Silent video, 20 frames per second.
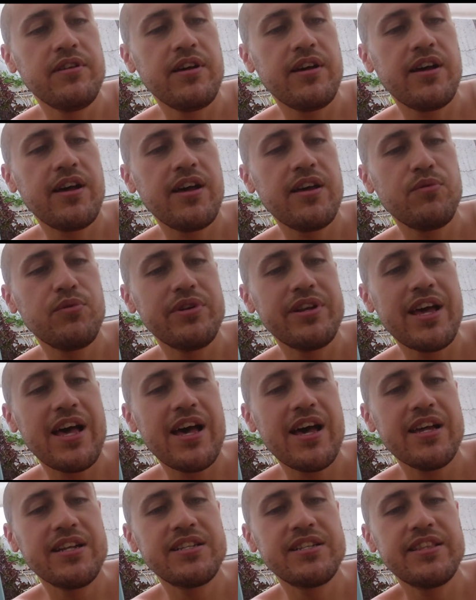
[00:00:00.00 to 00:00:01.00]
I would
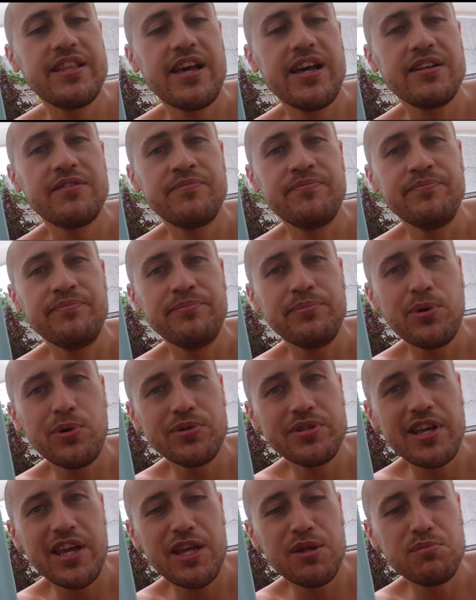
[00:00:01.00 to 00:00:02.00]
add that
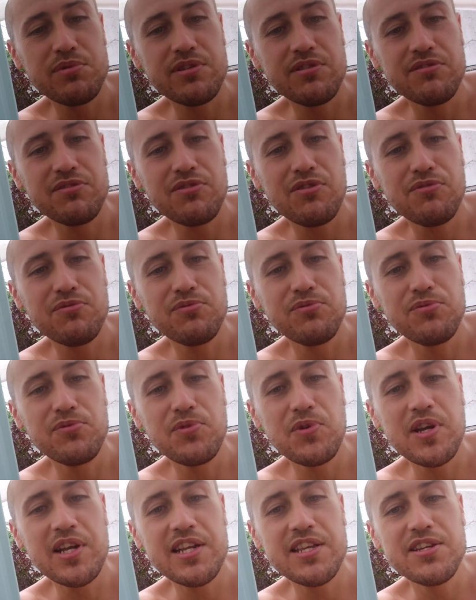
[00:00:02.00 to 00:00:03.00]
board games are not
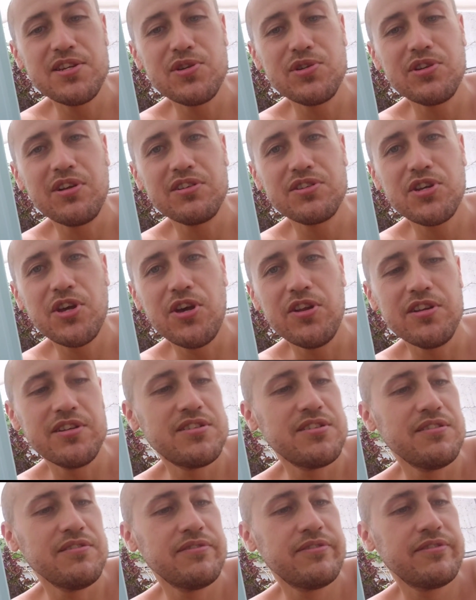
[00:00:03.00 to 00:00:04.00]
really a good
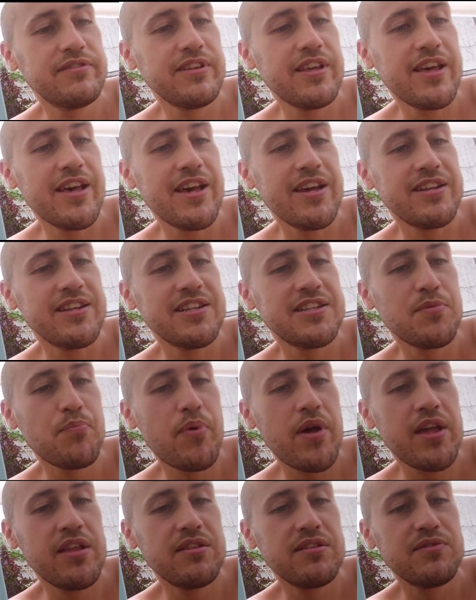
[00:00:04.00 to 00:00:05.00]
alternative, and it
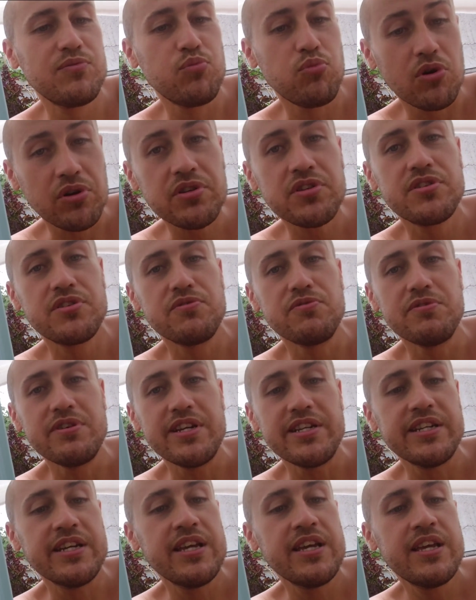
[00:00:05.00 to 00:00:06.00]
depends what you
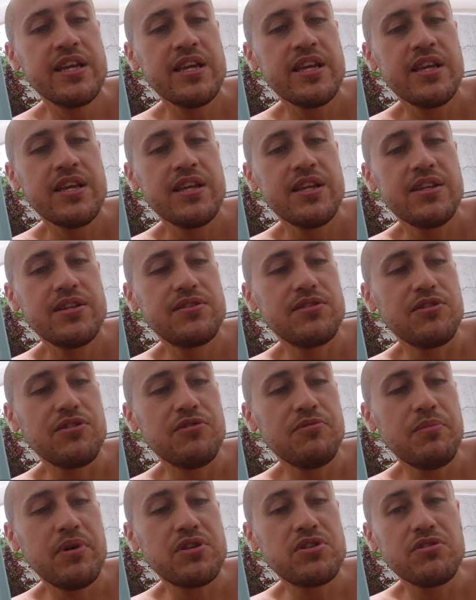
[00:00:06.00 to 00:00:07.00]
read.
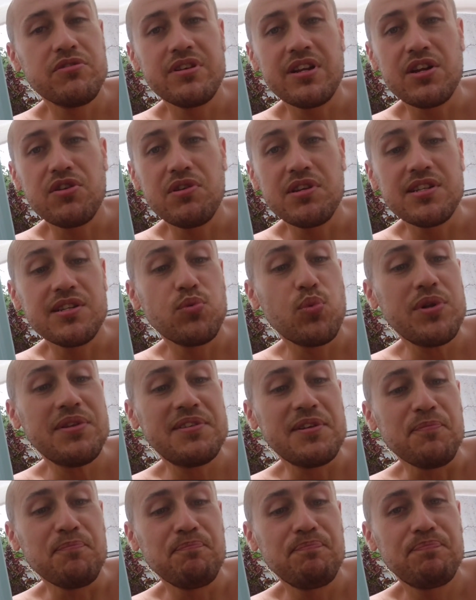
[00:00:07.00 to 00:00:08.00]
So make sure it increases
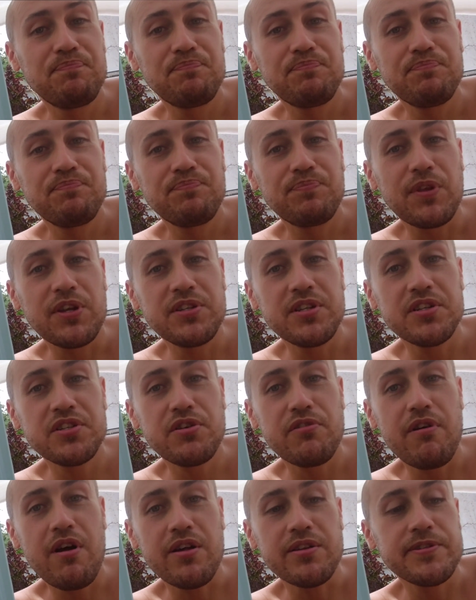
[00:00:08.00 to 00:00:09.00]
wisdom.
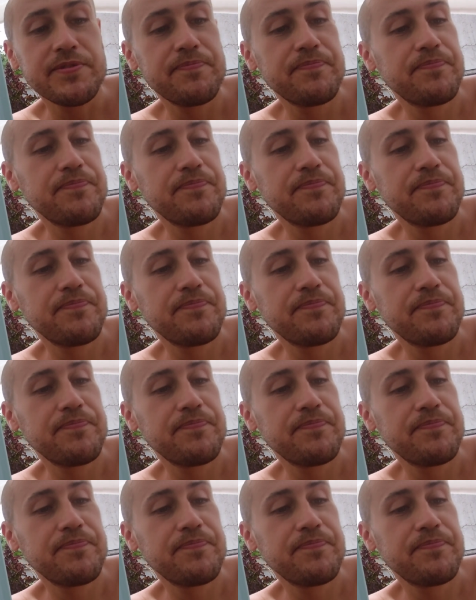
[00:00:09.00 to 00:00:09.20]
Touch grass.